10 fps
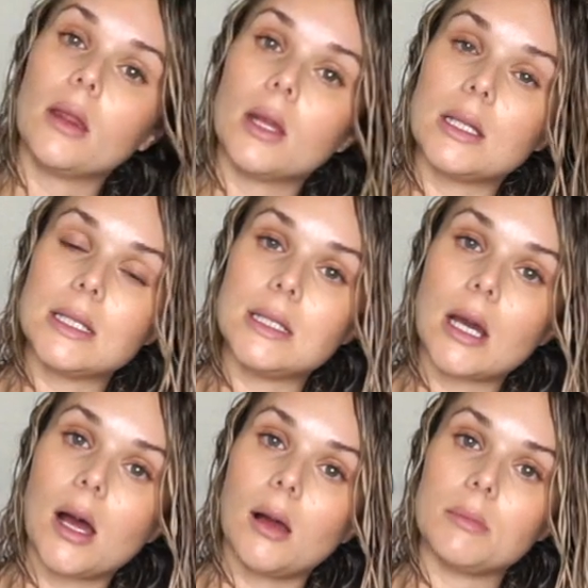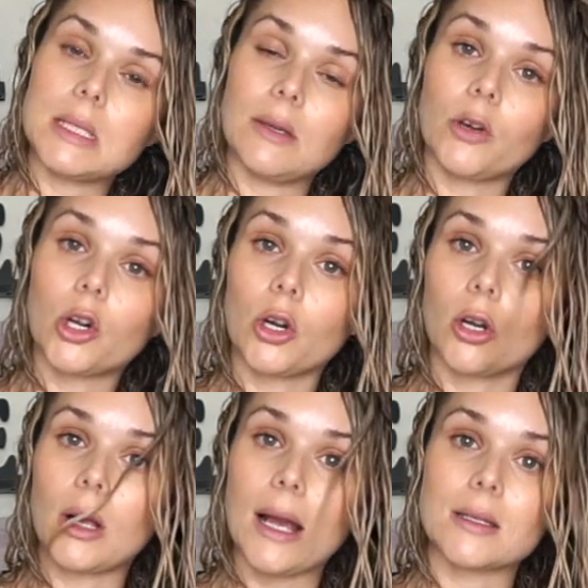The Deva
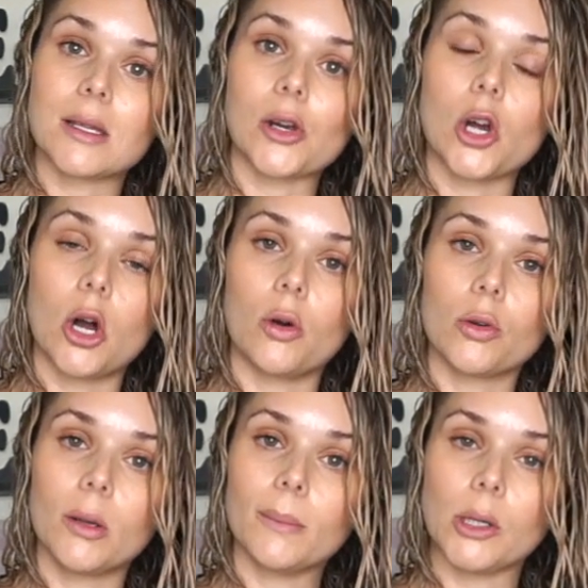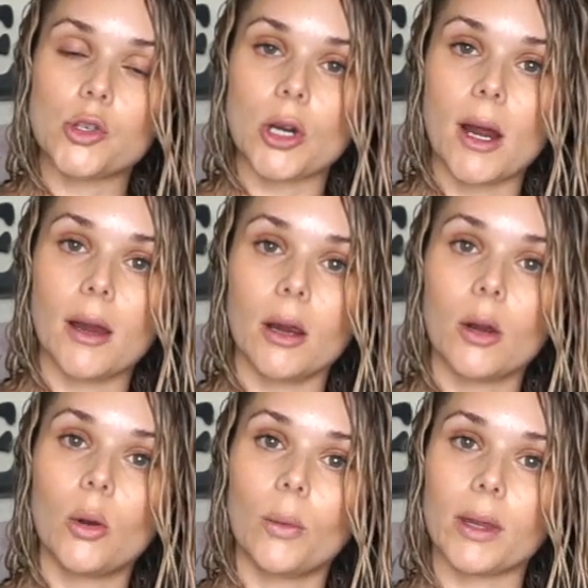Curl has their own blow
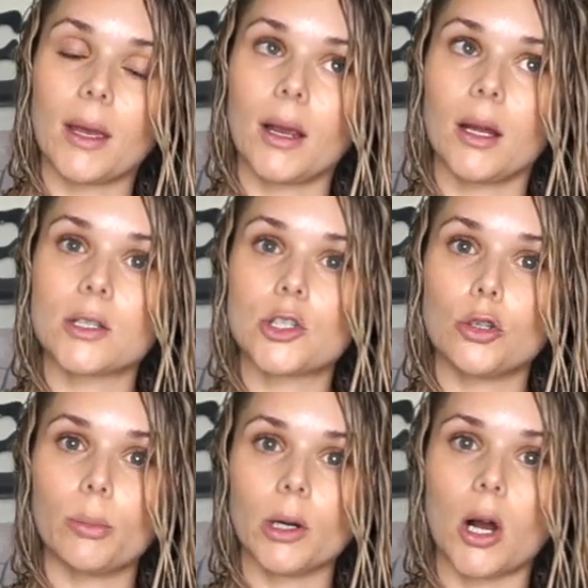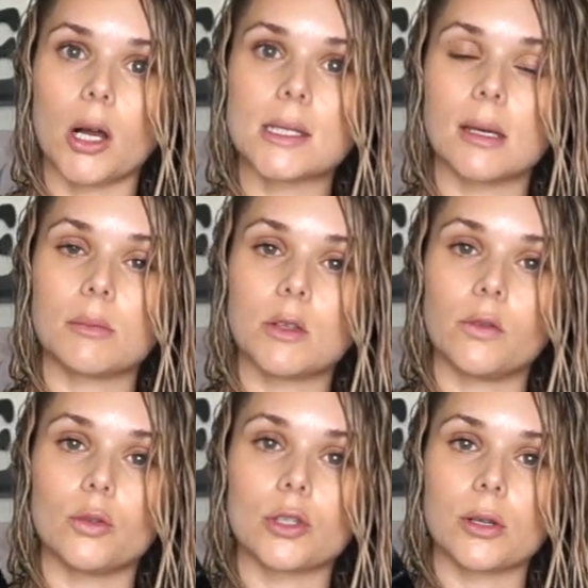dryer with like a super awesome
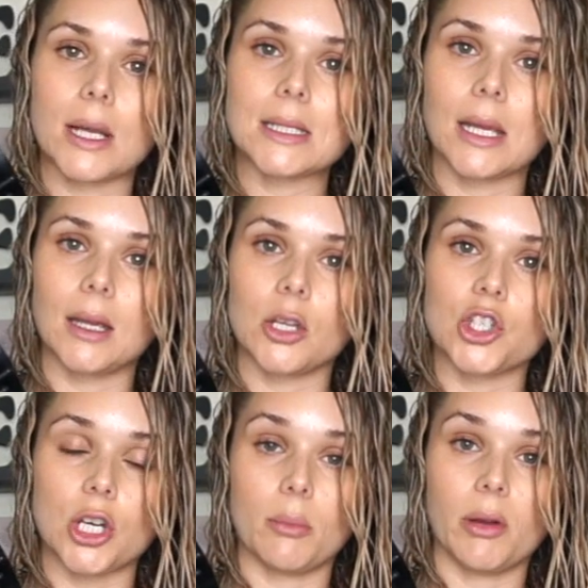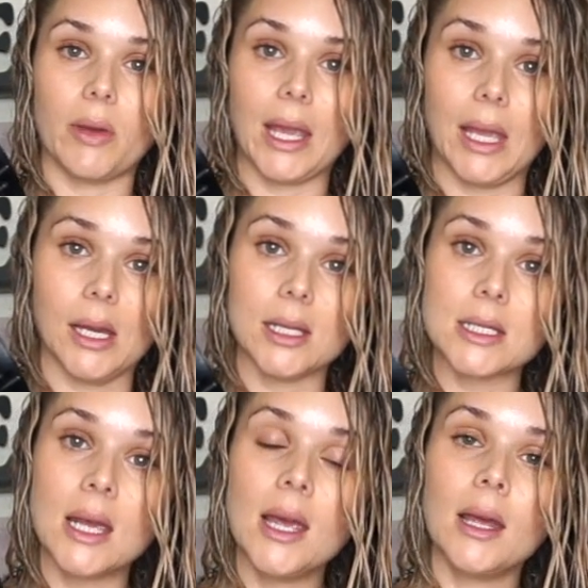diffuser that's like in the shape of a
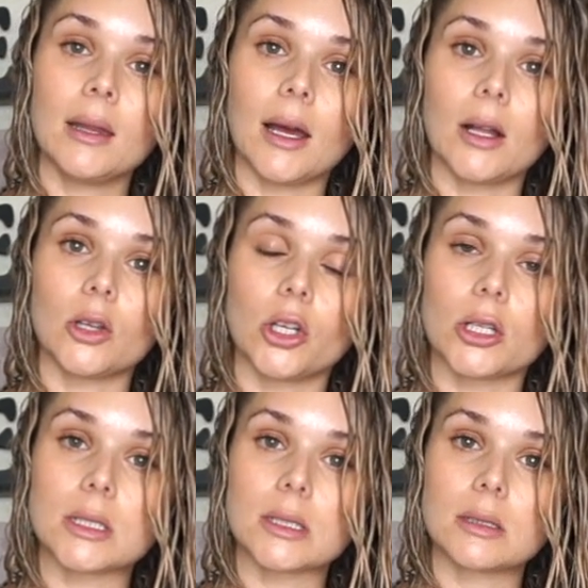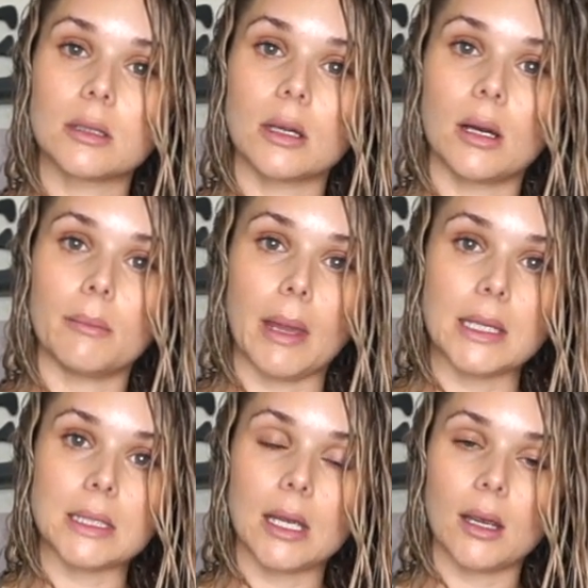hand that looks
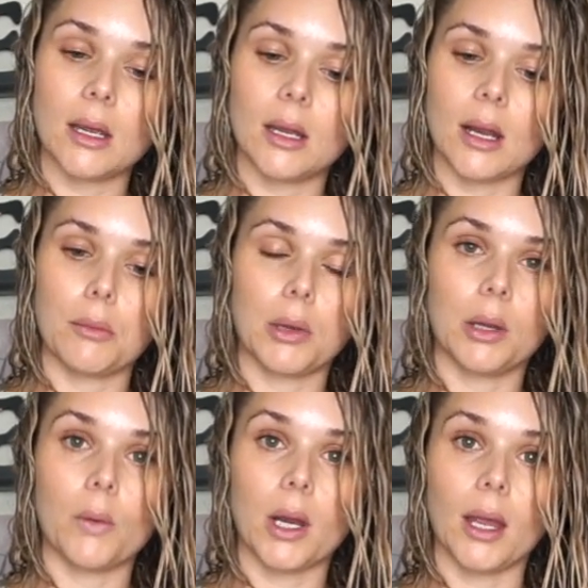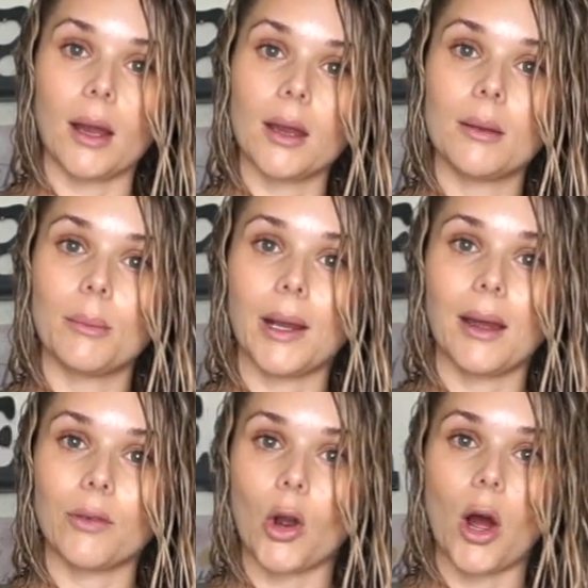amazing, and I really want to get it, but I
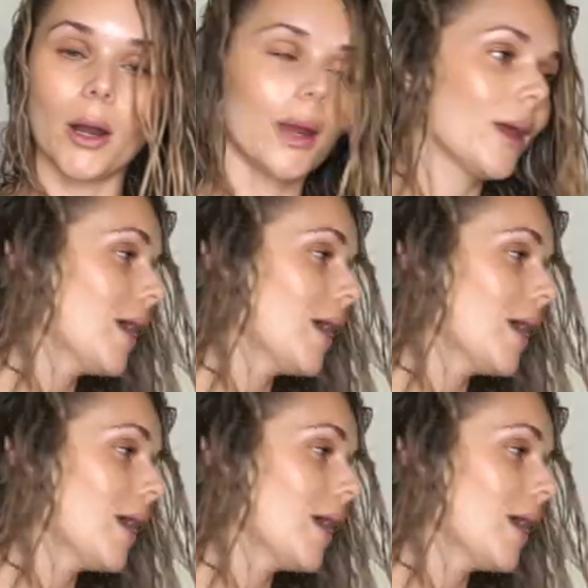haven't gotten it